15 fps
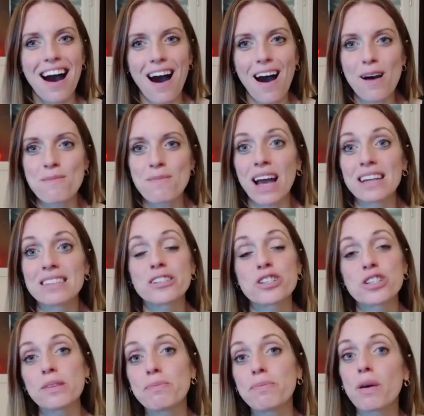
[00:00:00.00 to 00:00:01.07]
And
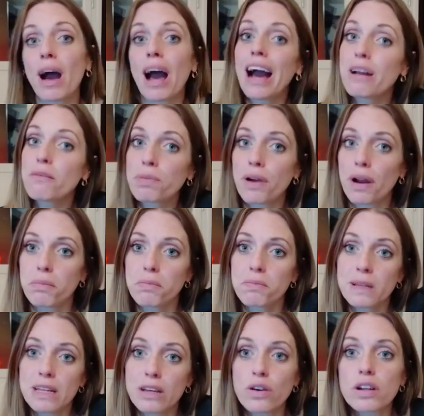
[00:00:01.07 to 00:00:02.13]
I
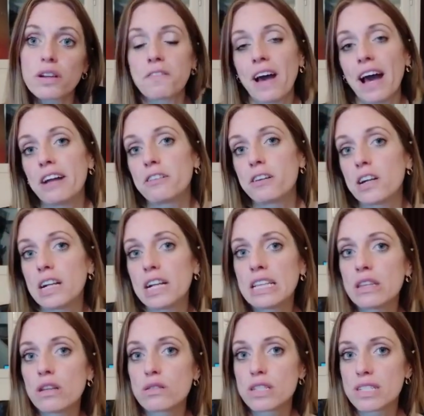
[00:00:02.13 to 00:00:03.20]
probably could have had her
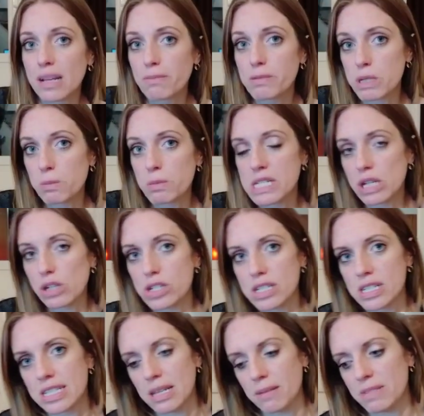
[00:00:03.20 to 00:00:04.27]
in those types of
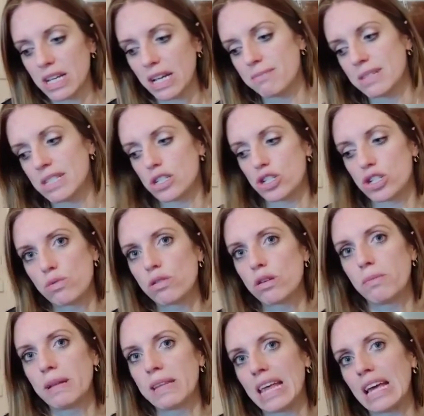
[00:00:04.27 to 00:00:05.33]
positions sometimes, and she would
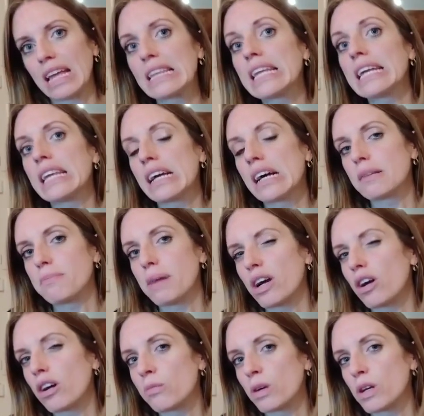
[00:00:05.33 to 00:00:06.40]
have been like leaning on my
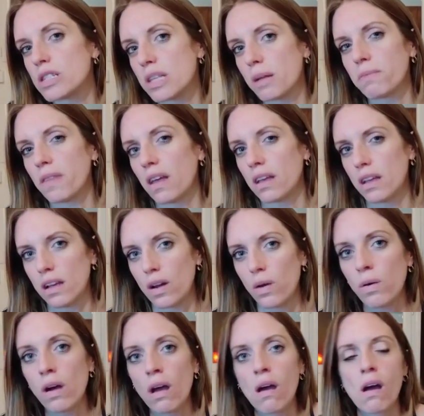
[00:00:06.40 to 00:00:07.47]
arm or something, you
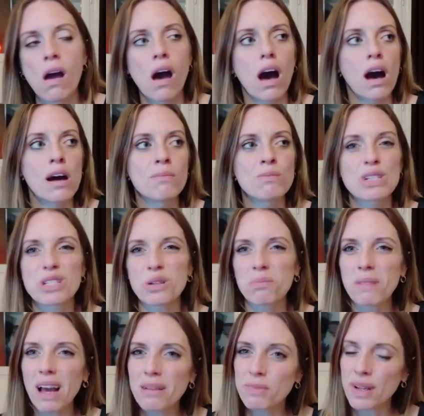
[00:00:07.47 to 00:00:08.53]
know?
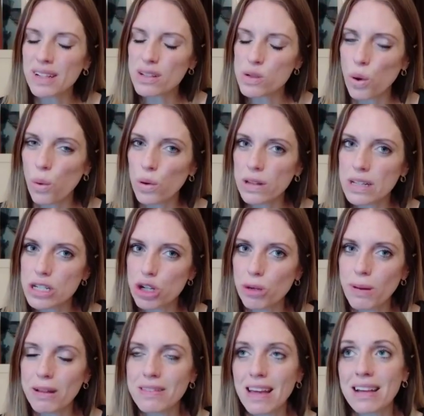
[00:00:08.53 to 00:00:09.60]
So I'm not totally sure
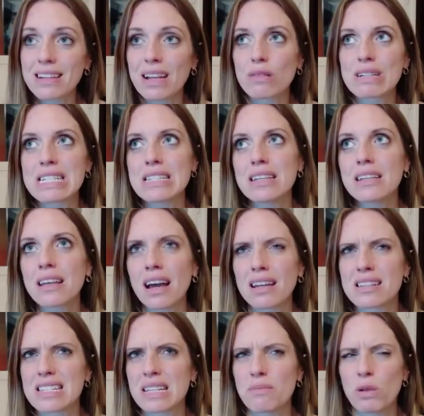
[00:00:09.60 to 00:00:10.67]
about that. Now, it did
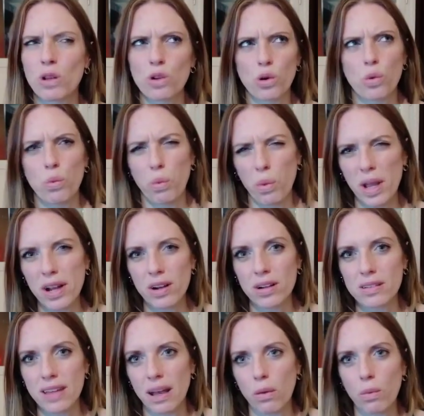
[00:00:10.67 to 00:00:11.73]
kind of seem a little
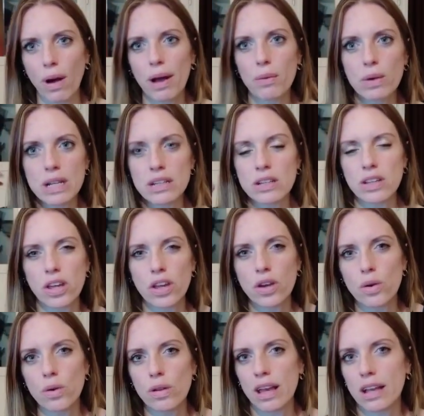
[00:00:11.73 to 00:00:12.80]
weird. Like, why wouldn't
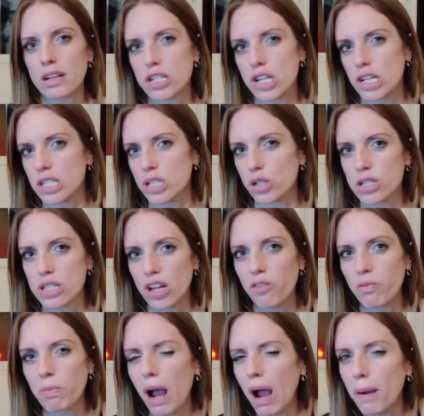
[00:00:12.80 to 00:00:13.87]
you like adjust
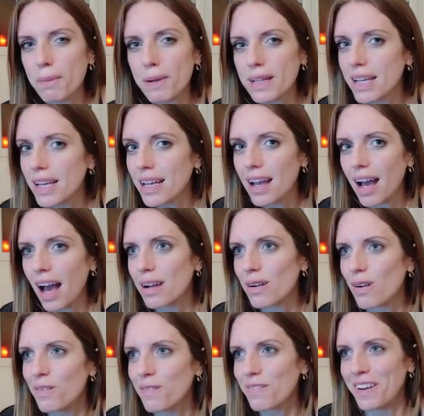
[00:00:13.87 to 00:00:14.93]
yourself properly? I
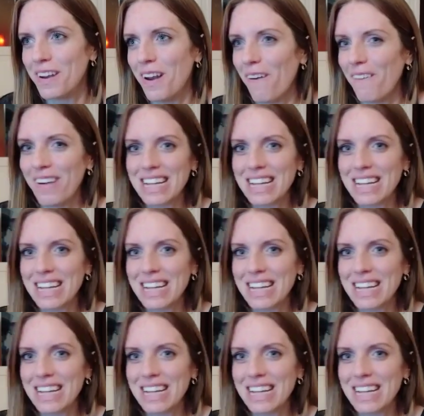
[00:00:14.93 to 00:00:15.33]
don't know.